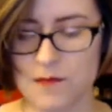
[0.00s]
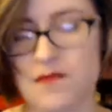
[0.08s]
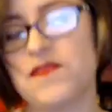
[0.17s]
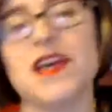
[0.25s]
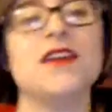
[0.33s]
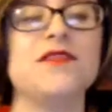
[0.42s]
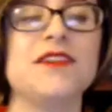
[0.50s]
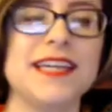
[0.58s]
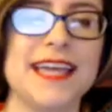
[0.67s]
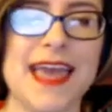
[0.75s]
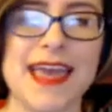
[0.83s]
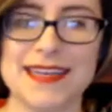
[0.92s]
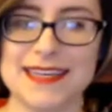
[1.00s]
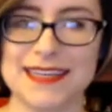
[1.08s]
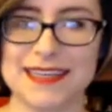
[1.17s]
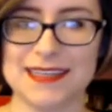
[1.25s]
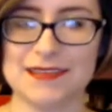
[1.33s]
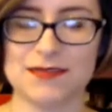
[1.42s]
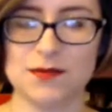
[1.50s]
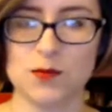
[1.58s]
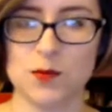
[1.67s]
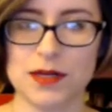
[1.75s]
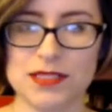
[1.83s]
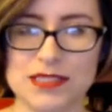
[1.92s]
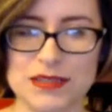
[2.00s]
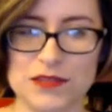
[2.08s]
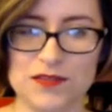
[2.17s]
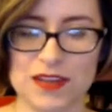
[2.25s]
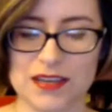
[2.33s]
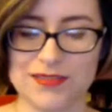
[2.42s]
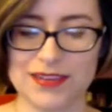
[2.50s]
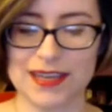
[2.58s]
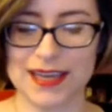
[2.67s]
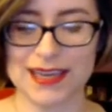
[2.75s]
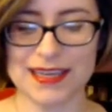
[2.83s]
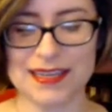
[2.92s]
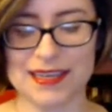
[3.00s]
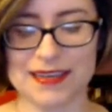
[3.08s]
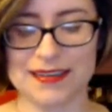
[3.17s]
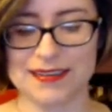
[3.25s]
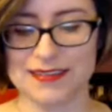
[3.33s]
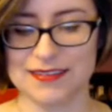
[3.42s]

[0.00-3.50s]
Favorite candy. What's your favorite candy?